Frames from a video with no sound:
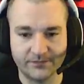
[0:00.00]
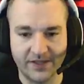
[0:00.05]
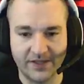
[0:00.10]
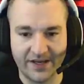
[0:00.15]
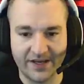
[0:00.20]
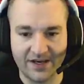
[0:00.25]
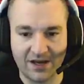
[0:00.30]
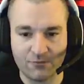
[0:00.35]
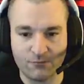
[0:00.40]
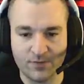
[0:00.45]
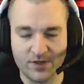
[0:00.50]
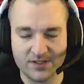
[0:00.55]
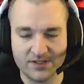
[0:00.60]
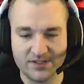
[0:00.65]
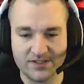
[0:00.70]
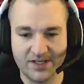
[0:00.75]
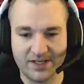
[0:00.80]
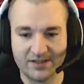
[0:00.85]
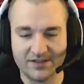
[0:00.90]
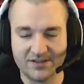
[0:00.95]
And I must
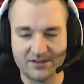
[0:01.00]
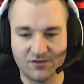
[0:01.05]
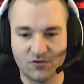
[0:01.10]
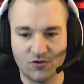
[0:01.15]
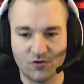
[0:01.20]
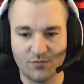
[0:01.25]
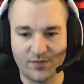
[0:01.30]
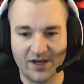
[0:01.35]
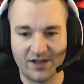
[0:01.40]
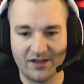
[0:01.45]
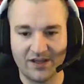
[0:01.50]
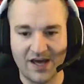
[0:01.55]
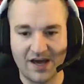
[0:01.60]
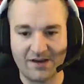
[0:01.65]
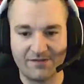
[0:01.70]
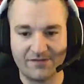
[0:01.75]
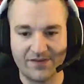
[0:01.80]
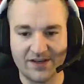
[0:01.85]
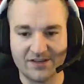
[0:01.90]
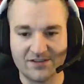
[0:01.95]
say, this is going by a lot
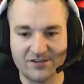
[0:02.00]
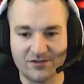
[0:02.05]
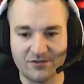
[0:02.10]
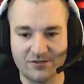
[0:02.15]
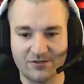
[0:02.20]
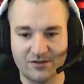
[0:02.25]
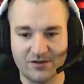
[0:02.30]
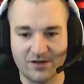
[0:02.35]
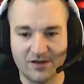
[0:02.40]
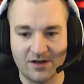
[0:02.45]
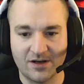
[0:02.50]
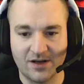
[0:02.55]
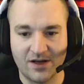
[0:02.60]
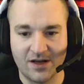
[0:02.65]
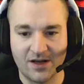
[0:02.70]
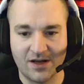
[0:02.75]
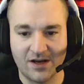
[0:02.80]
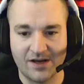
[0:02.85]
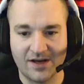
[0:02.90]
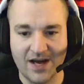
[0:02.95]
faster
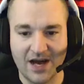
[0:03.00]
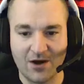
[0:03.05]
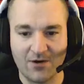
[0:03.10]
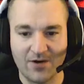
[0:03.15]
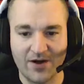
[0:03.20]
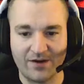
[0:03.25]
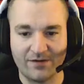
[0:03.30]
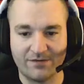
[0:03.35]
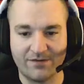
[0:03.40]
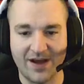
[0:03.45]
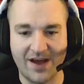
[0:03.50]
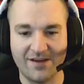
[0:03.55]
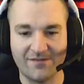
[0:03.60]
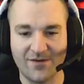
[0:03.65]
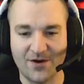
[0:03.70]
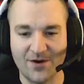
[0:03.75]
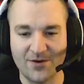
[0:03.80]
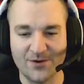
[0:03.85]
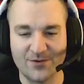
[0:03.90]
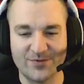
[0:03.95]
now at
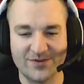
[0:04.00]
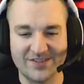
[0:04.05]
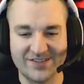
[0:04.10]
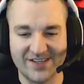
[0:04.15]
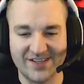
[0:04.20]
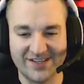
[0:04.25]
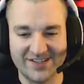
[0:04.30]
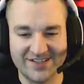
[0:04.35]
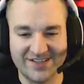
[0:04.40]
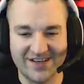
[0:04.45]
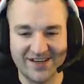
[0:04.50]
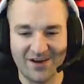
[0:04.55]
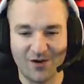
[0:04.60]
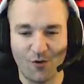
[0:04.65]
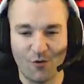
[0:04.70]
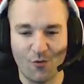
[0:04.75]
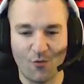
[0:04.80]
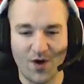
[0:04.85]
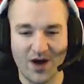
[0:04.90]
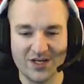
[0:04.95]
500%
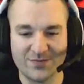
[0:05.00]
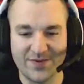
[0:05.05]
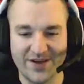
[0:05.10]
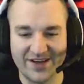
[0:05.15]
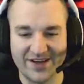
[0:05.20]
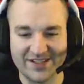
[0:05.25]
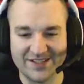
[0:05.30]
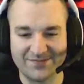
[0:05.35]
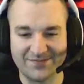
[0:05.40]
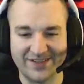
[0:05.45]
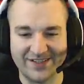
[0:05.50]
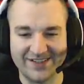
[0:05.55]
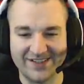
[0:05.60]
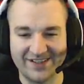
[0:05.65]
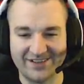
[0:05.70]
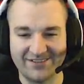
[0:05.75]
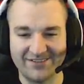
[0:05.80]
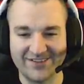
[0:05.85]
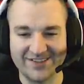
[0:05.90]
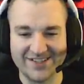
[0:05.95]
watchback speed
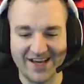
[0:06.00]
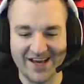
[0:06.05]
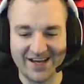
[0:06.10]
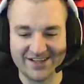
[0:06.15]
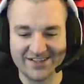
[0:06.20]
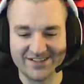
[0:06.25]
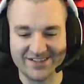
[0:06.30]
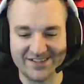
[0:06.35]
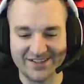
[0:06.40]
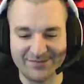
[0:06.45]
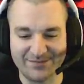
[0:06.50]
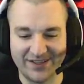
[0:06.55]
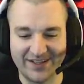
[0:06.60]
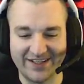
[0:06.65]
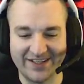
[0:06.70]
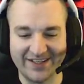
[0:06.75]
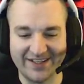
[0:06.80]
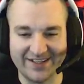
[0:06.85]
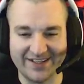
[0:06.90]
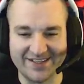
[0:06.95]
than it was actually
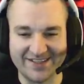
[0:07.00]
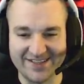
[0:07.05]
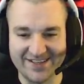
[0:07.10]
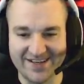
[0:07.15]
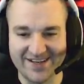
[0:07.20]
playing it.